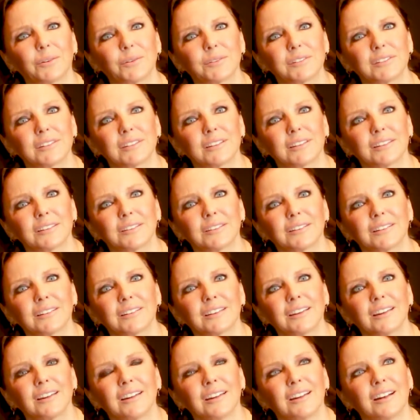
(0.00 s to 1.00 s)
At what point
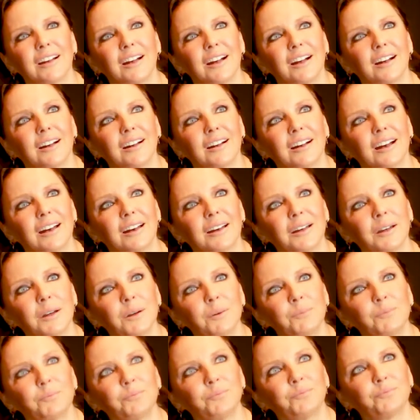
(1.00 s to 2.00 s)
did you know that you wanted
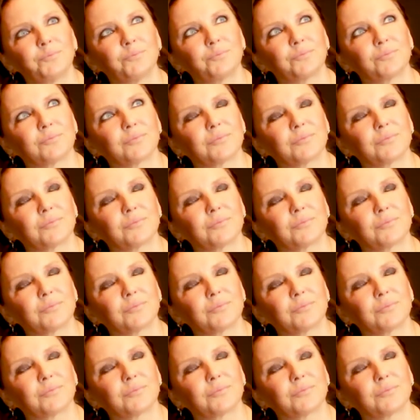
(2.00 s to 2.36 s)
to do that?